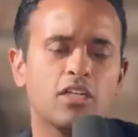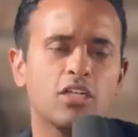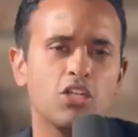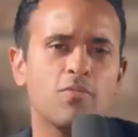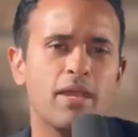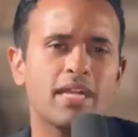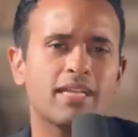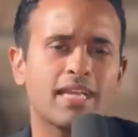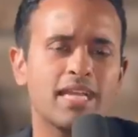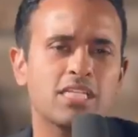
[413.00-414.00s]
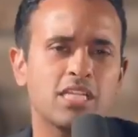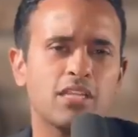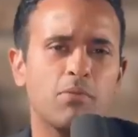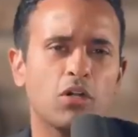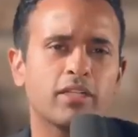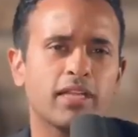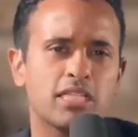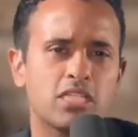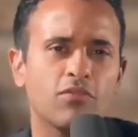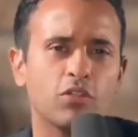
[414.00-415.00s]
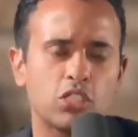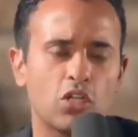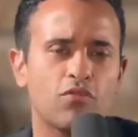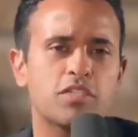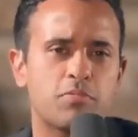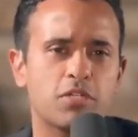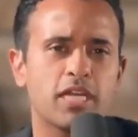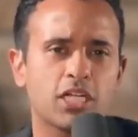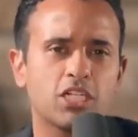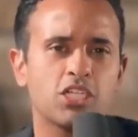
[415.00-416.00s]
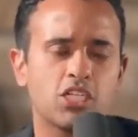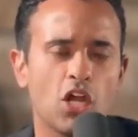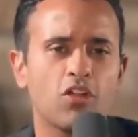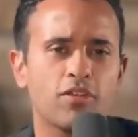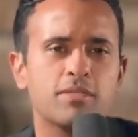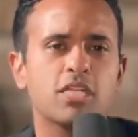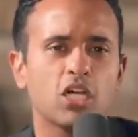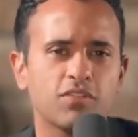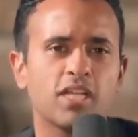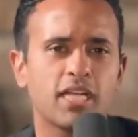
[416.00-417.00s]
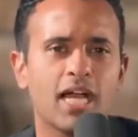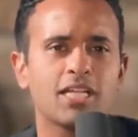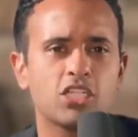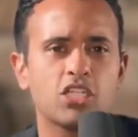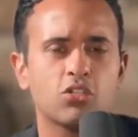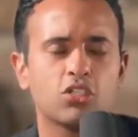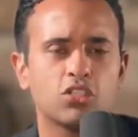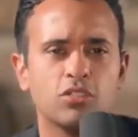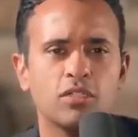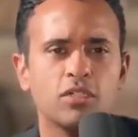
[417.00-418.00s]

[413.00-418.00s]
Do you make the case in the book that the civil service protections are themselves unconstitutional?